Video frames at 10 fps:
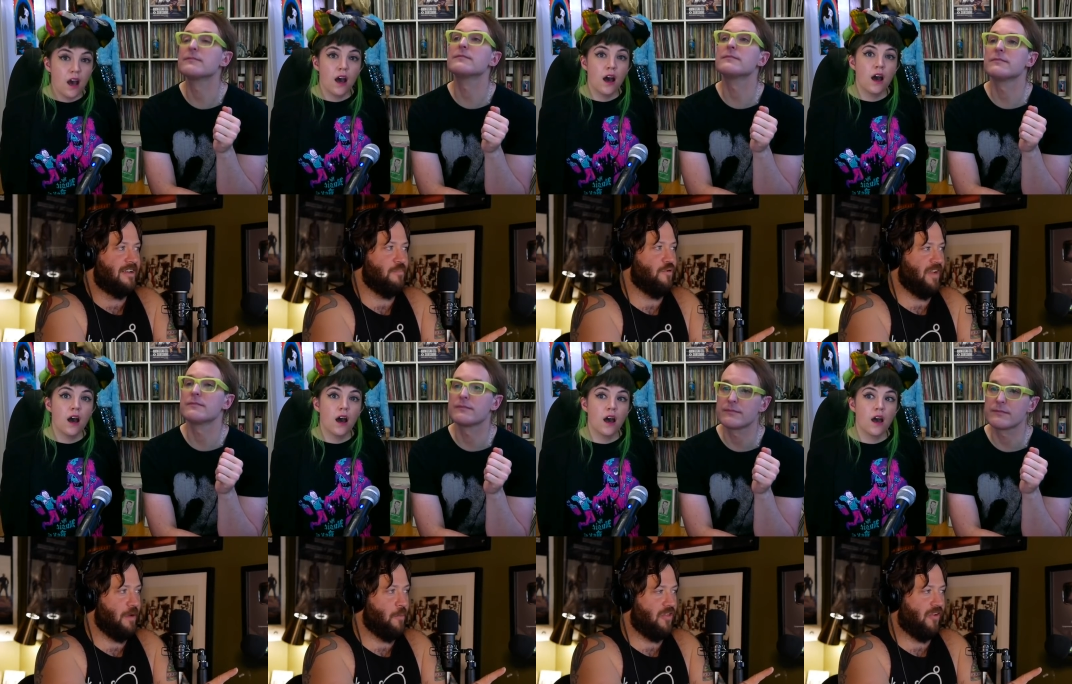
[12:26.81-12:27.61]
Speaker 1: movie
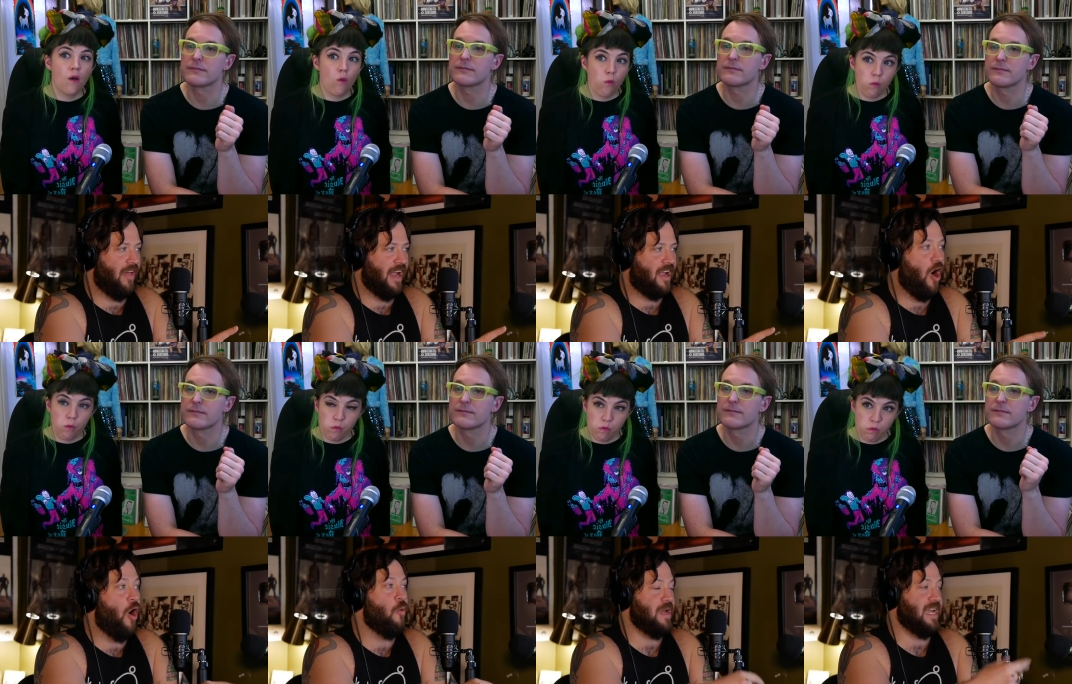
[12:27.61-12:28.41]
where they're like,
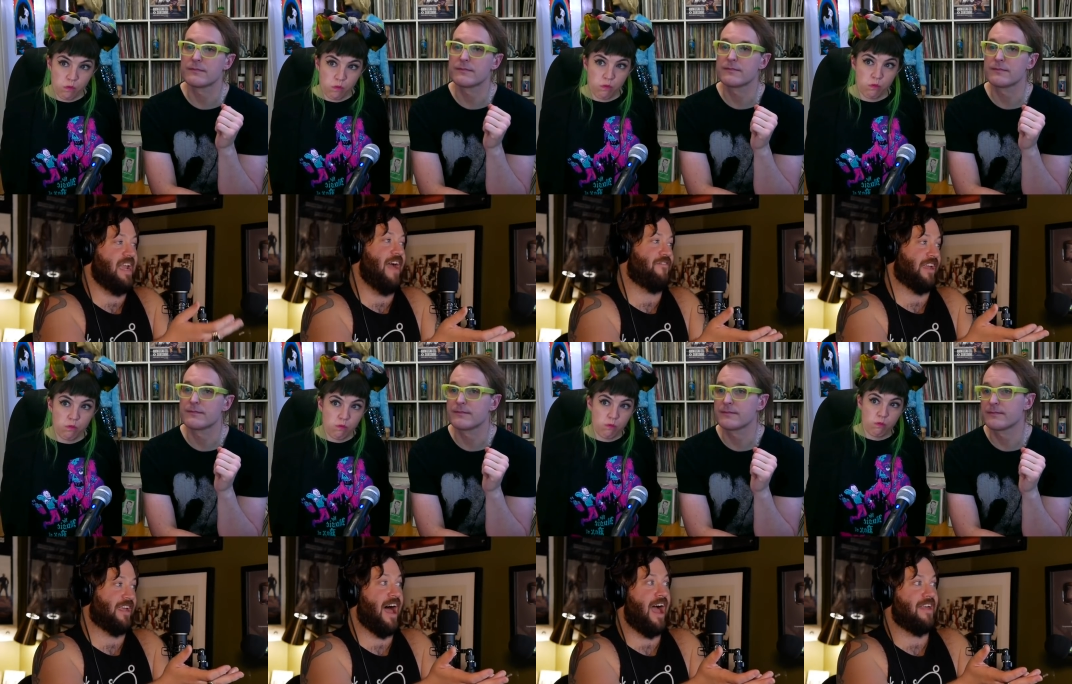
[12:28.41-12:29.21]
"Oh, we didn't have the
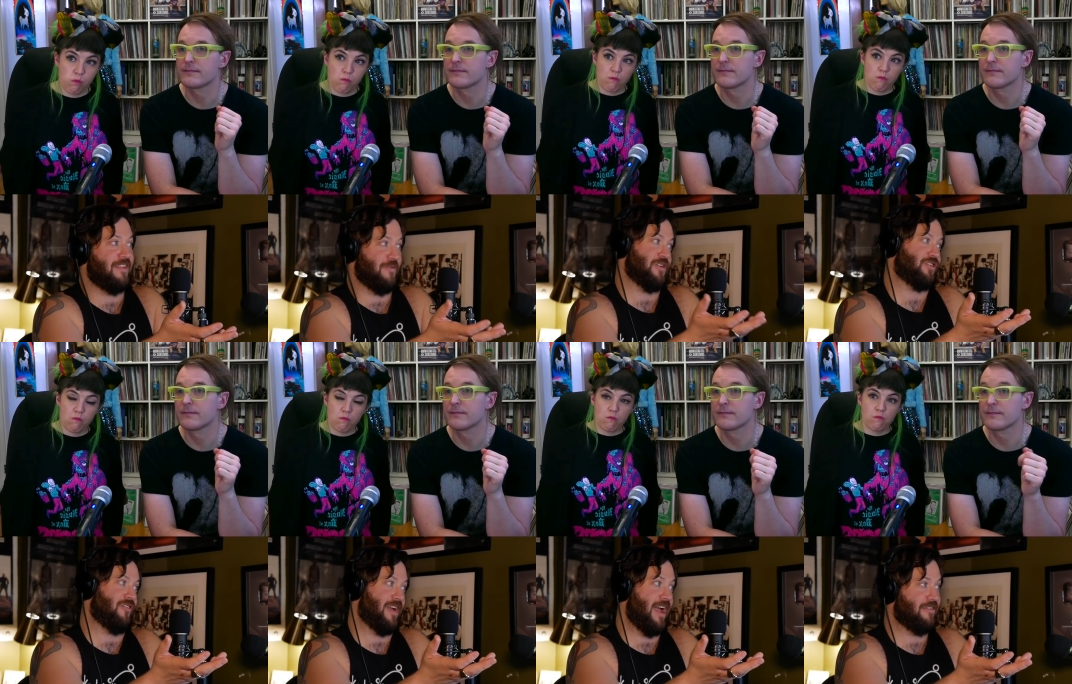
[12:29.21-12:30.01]
guy, the
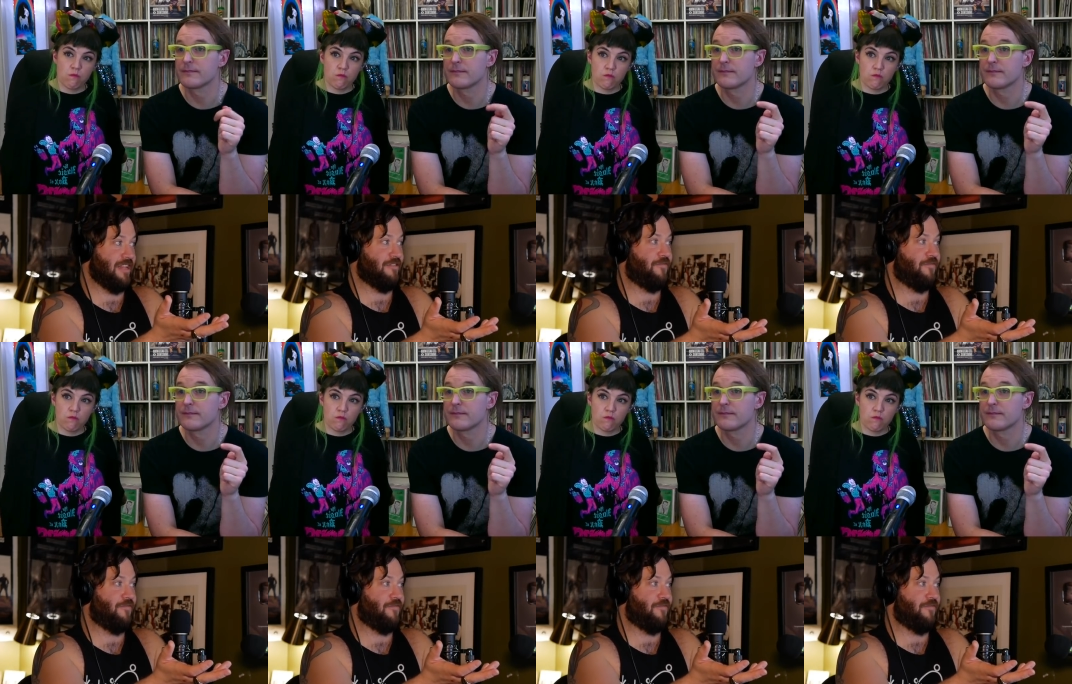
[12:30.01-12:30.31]
original guy who did the